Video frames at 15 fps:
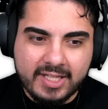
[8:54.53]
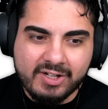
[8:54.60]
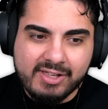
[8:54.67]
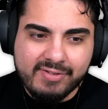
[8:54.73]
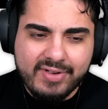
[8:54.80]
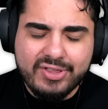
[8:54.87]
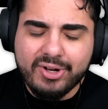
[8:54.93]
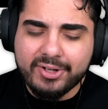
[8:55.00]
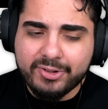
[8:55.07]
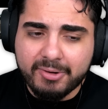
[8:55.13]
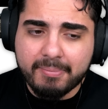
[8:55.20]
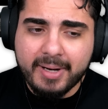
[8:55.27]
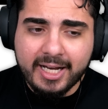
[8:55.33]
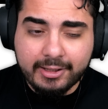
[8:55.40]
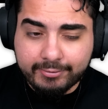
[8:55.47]
even though I don't
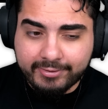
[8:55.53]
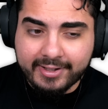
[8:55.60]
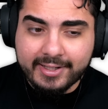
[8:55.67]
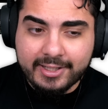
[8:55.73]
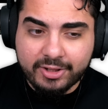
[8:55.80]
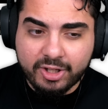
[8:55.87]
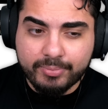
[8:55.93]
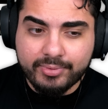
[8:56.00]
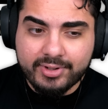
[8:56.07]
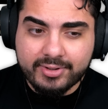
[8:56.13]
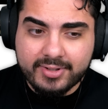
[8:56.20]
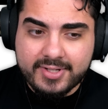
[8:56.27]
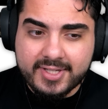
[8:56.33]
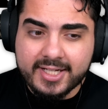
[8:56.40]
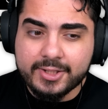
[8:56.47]
mind finding
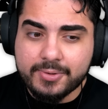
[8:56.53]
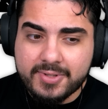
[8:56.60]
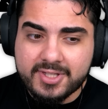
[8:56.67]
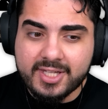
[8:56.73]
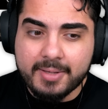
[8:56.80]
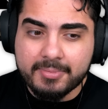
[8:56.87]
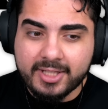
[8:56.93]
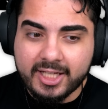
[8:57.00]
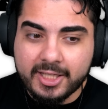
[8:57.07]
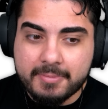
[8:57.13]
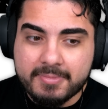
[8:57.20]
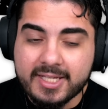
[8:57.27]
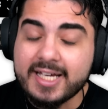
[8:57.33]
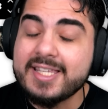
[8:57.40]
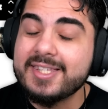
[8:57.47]
Lawbringers, I do
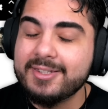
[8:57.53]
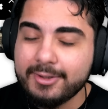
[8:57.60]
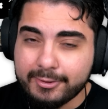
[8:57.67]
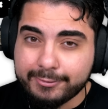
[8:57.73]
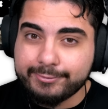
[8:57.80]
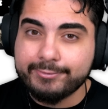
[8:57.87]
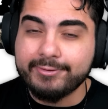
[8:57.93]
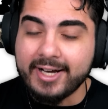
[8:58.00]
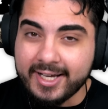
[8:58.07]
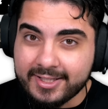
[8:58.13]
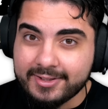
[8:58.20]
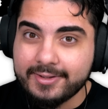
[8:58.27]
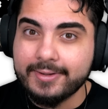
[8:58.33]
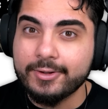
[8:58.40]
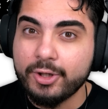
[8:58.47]
sometimes, I still find
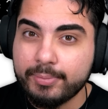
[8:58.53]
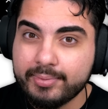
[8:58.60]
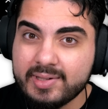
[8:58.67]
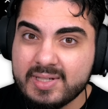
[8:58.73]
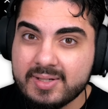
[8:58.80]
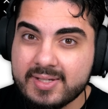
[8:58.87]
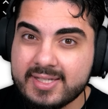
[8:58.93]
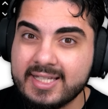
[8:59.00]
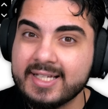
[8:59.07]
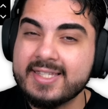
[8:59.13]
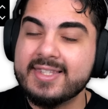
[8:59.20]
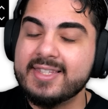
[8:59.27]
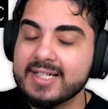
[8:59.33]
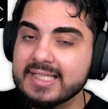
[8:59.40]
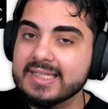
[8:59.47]
Lawbringers that
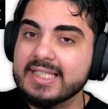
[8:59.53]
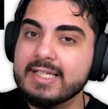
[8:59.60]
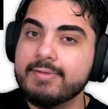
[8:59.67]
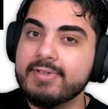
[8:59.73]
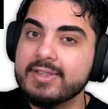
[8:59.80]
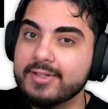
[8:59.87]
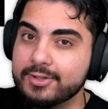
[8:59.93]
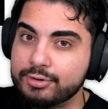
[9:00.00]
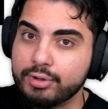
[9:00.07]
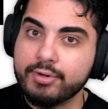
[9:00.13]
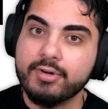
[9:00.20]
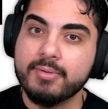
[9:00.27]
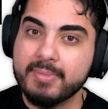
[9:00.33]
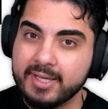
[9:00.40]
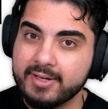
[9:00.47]
still live in the
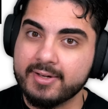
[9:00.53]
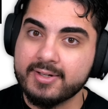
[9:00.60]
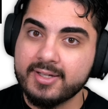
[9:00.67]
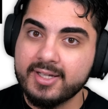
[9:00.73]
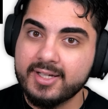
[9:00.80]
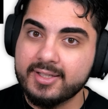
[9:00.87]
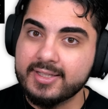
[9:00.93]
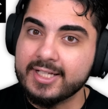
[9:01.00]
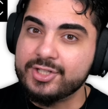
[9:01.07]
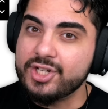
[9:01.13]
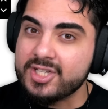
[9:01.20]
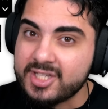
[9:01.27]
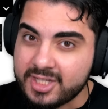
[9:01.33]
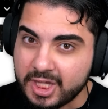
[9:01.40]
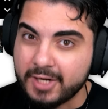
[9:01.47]
turtle meta. That
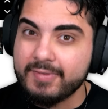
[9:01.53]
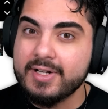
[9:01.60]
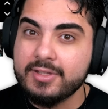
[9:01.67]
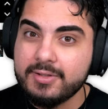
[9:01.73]
just stare at